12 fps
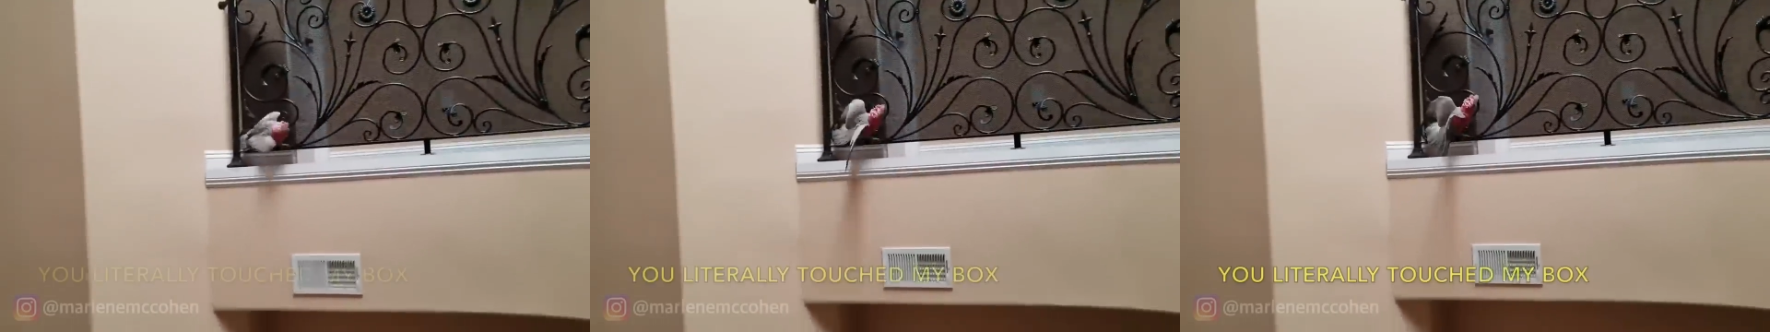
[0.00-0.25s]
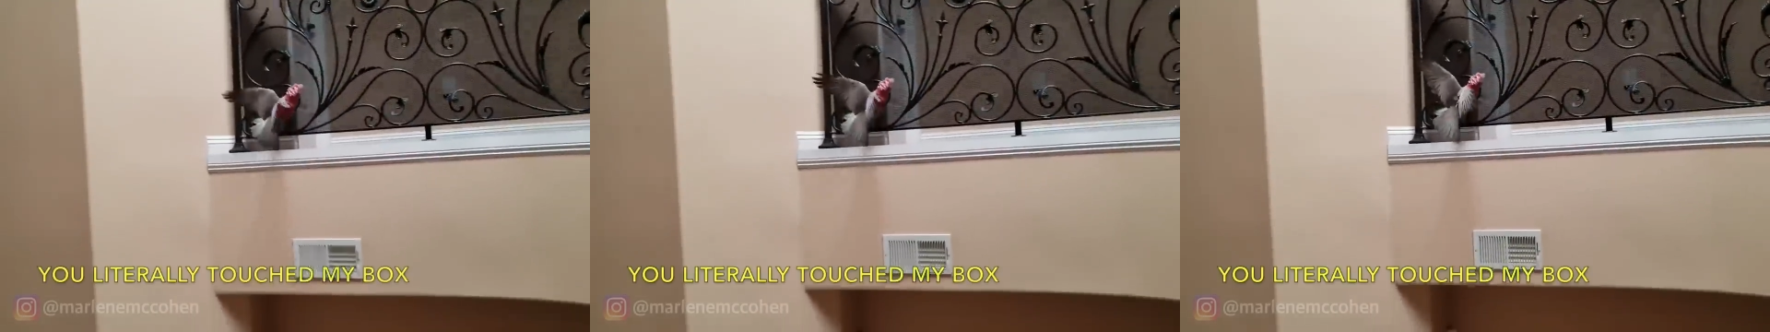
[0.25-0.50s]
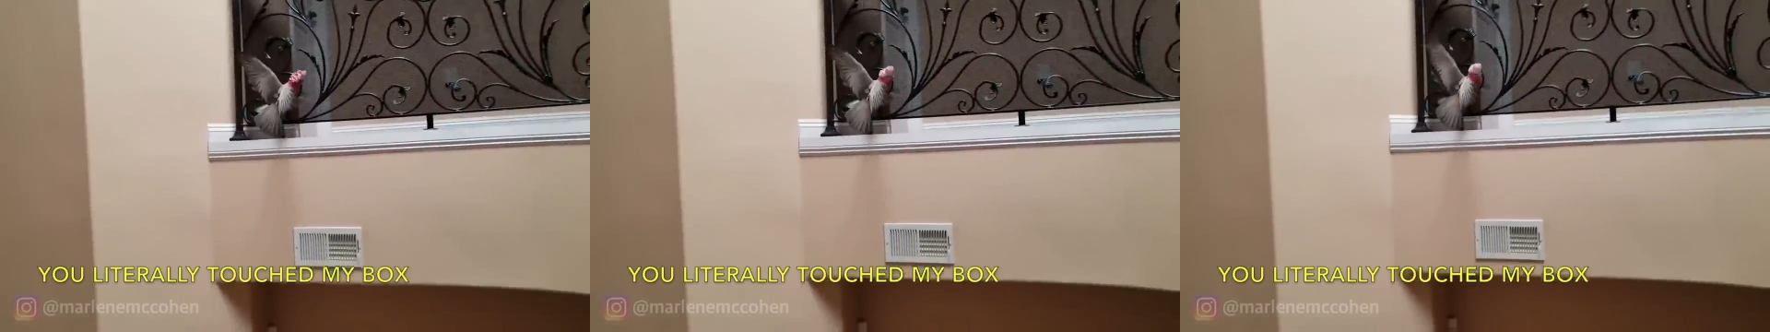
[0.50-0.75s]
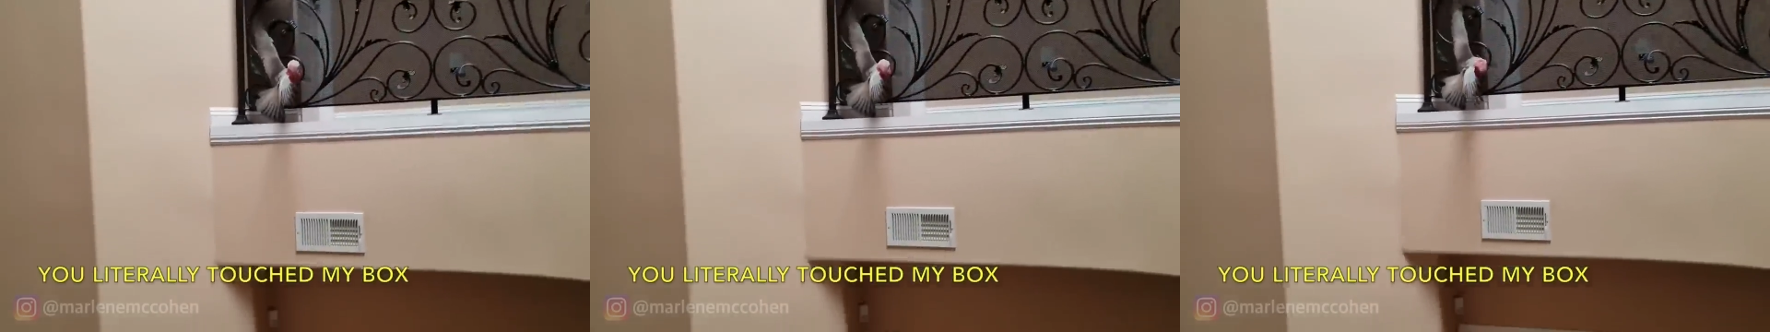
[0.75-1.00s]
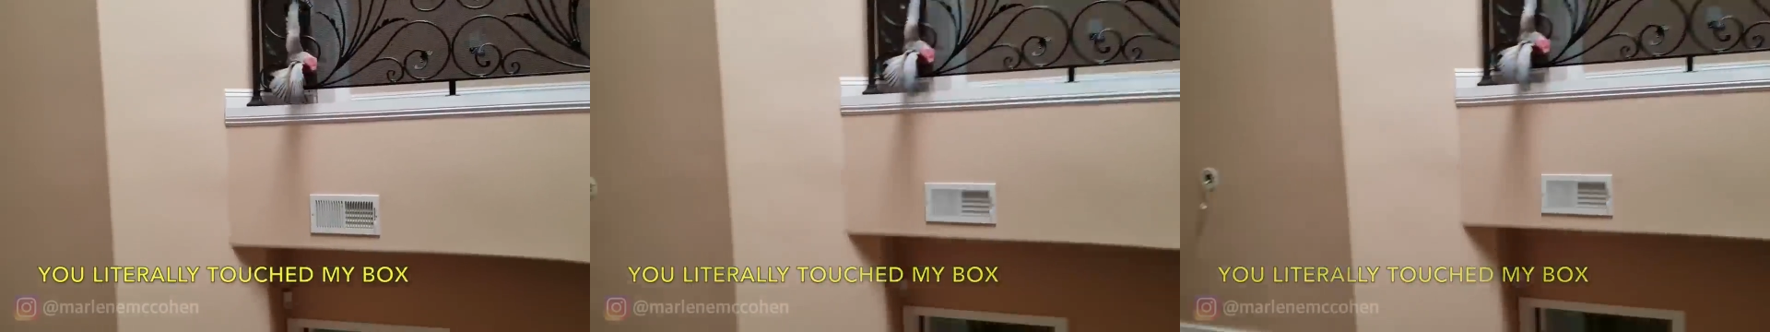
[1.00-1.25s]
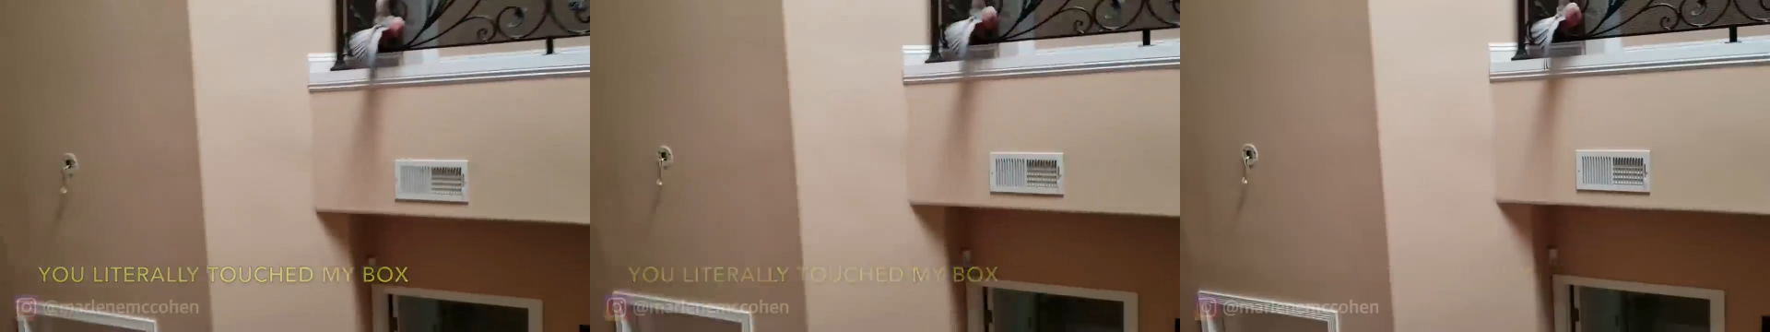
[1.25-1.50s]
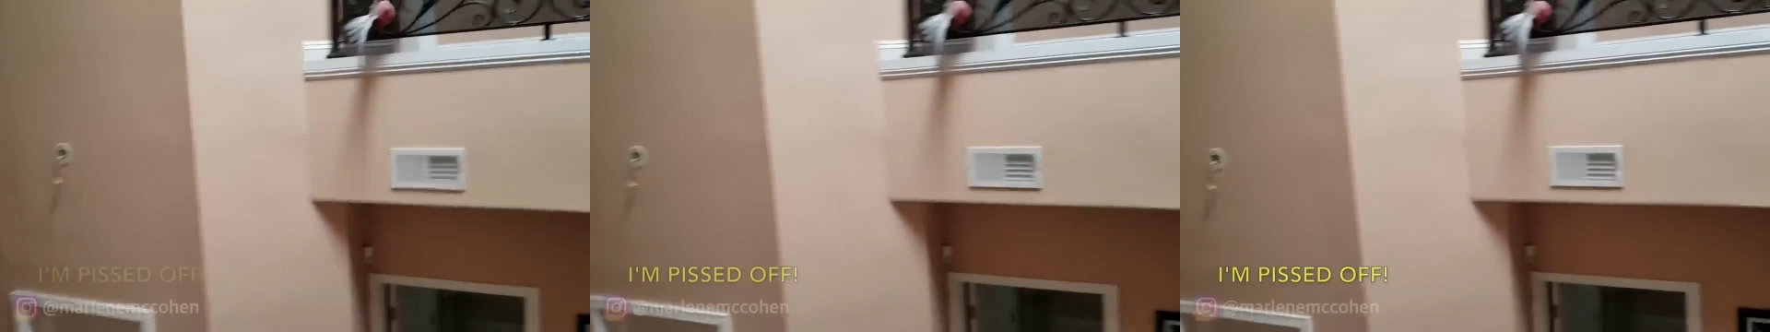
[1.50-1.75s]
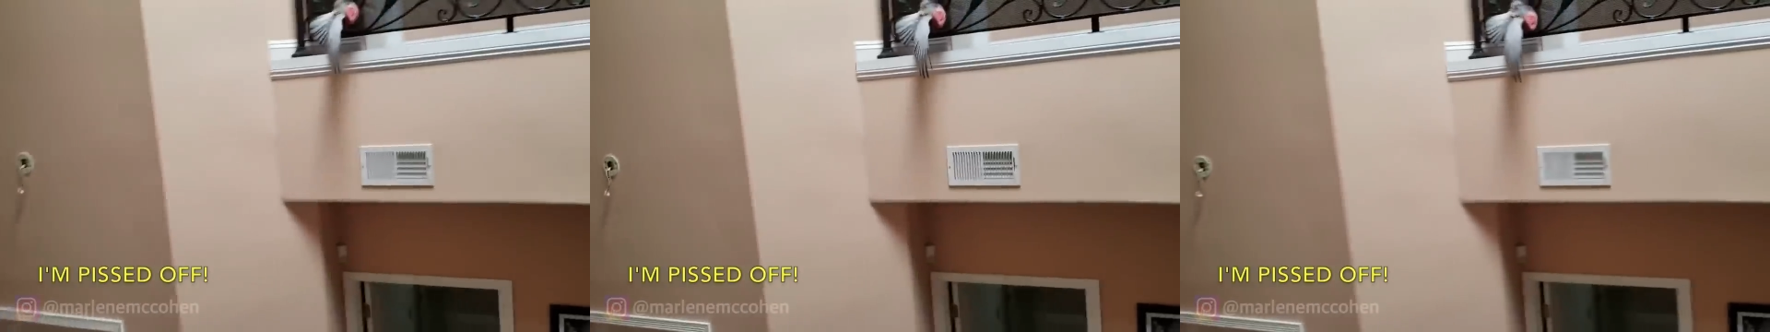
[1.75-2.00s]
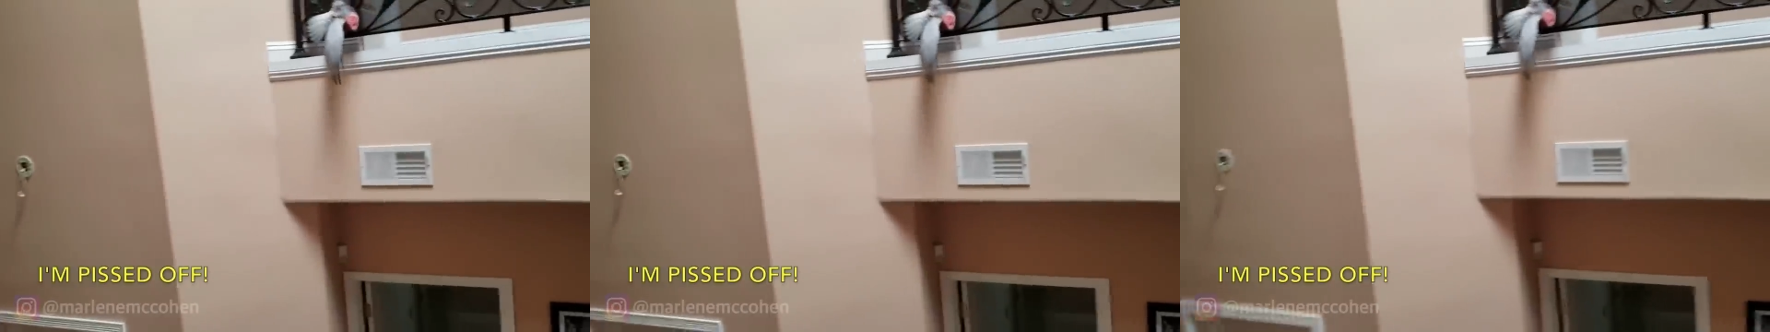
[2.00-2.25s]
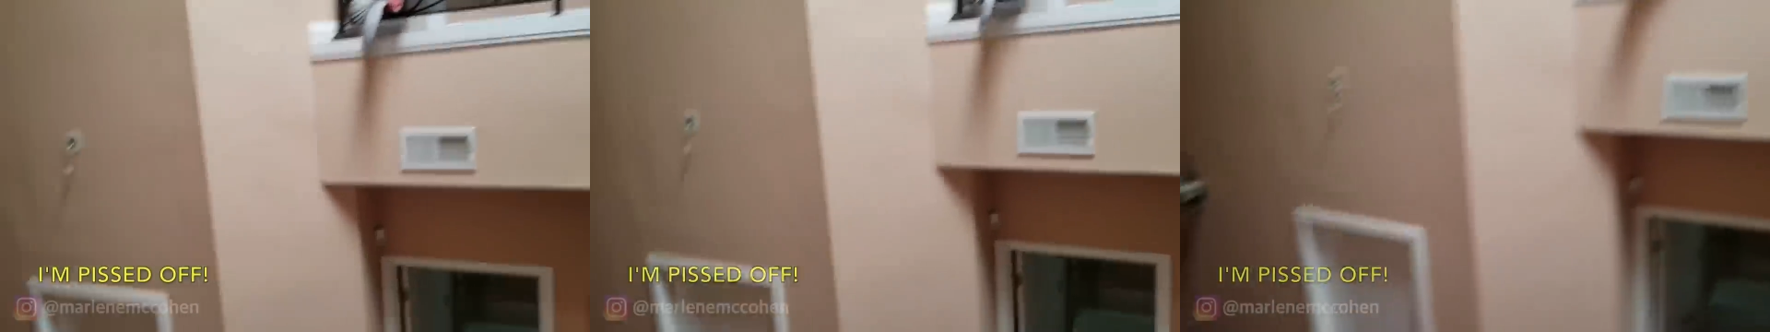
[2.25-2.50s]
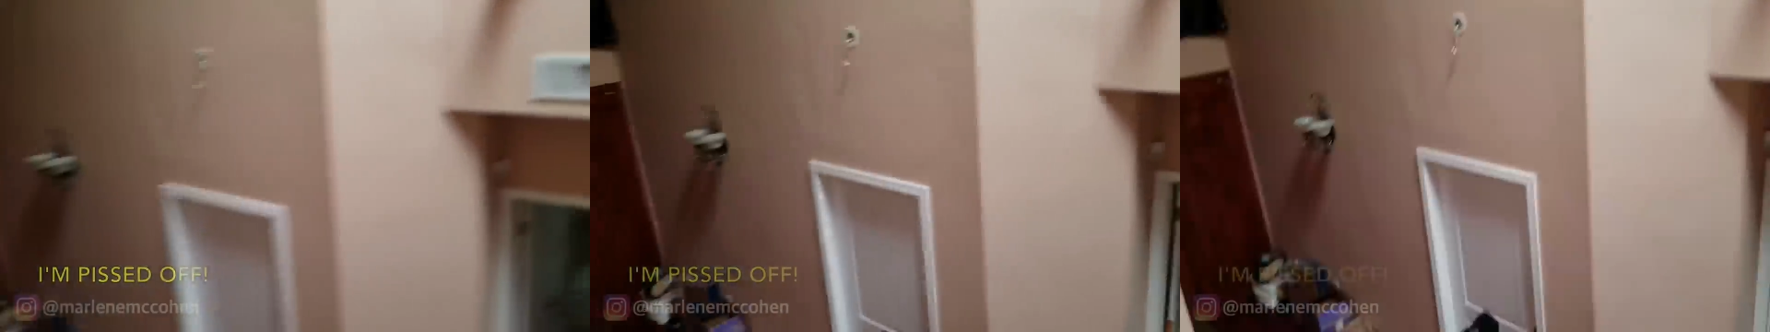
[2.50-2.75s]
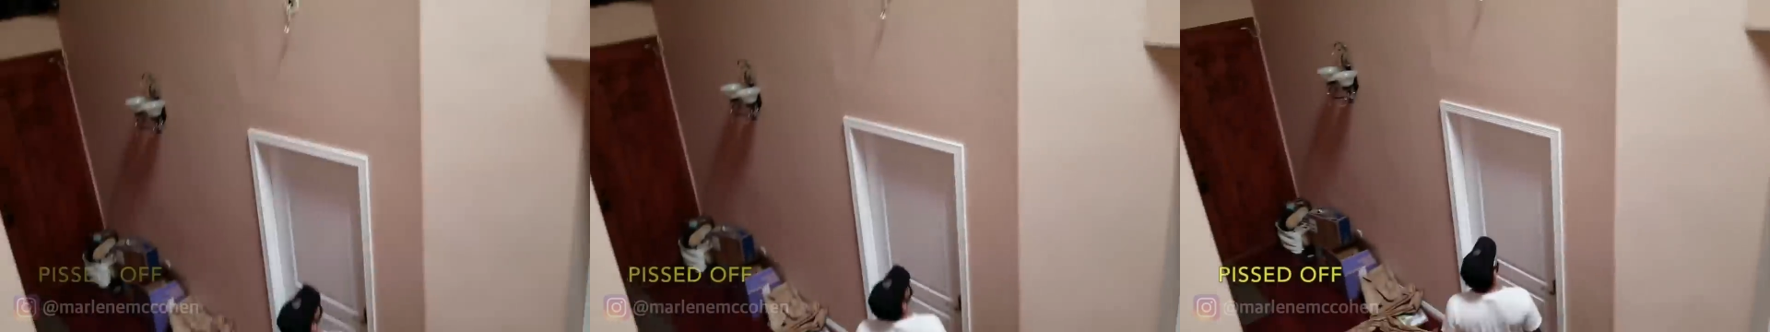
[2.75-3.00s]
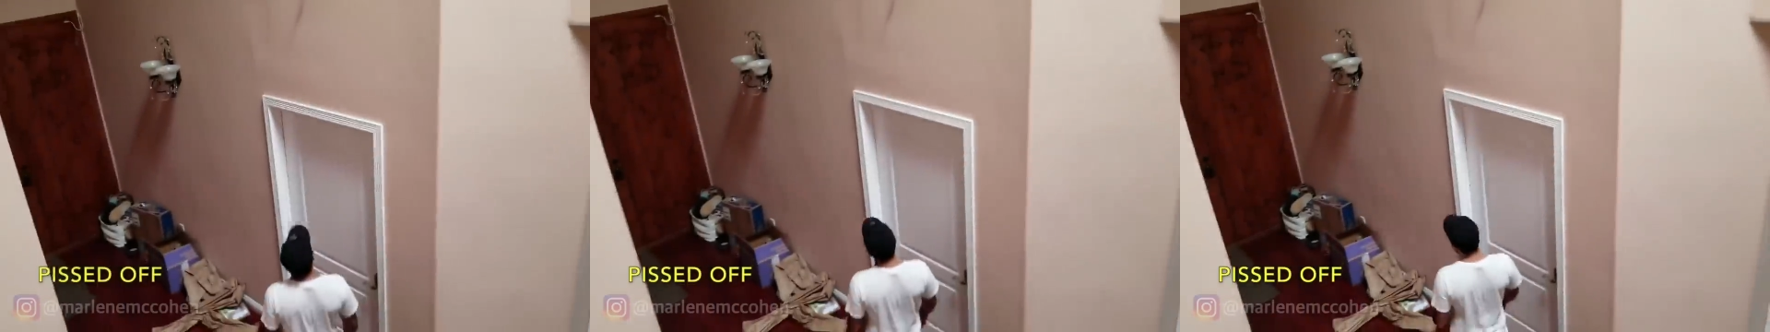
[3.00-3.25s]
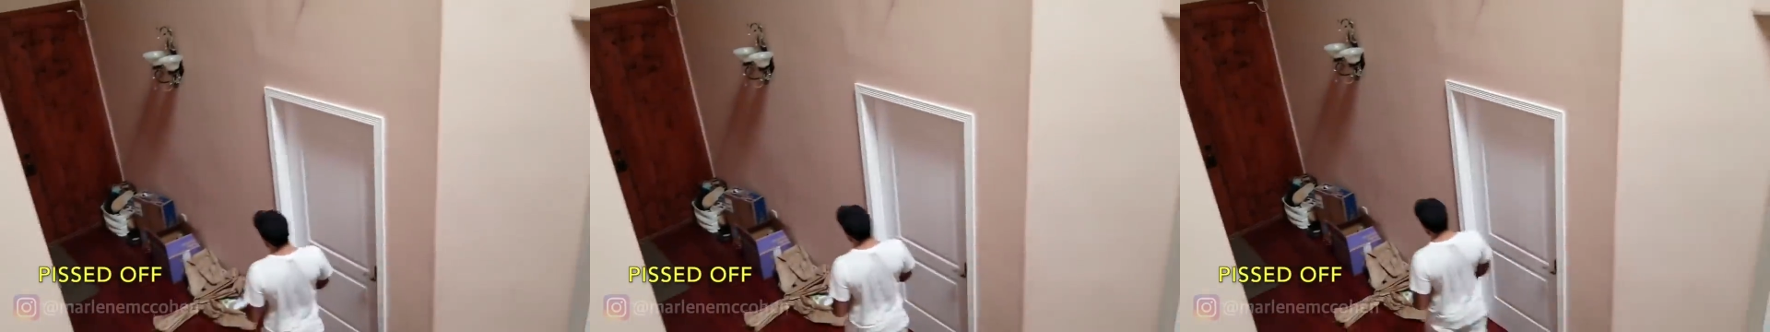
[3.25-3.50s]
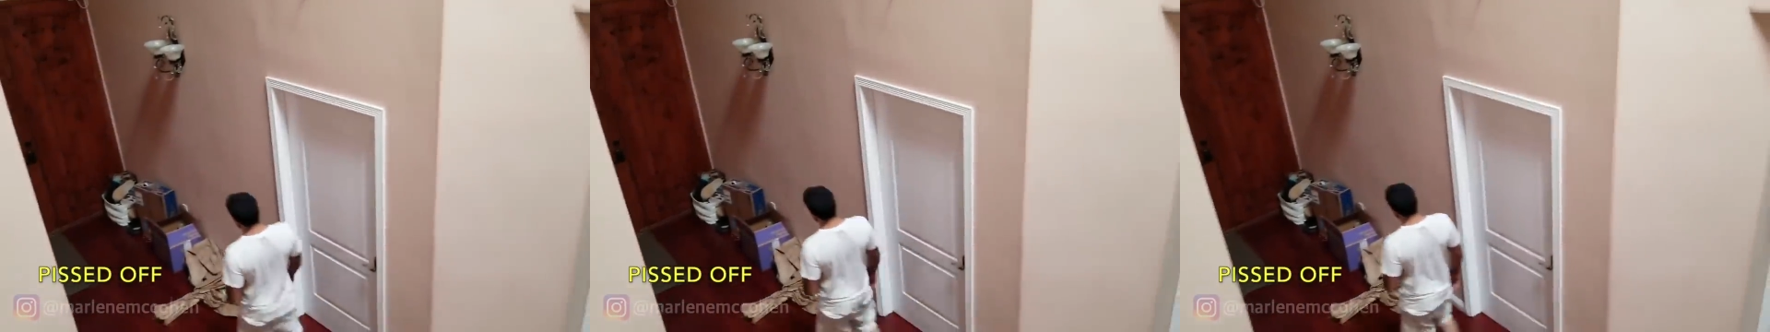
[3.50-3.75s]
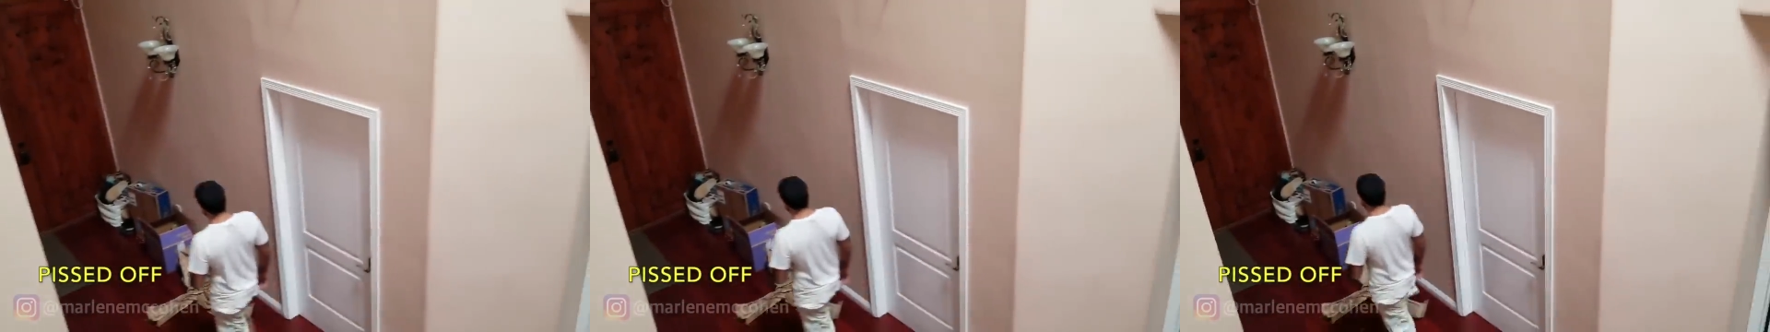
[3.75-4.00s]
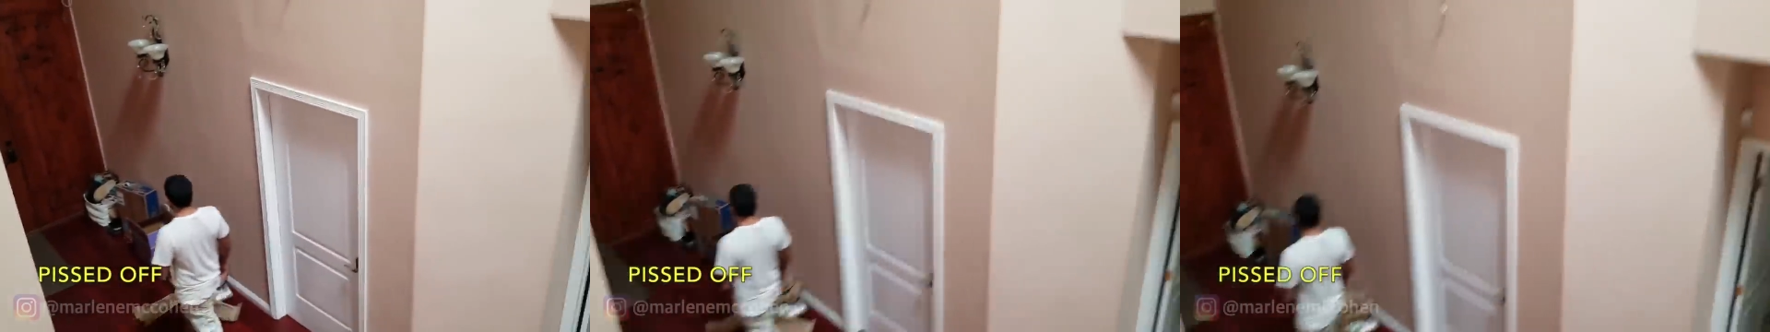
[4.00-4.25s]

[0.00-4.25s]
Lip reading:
No face is visible, so there are no lips to read.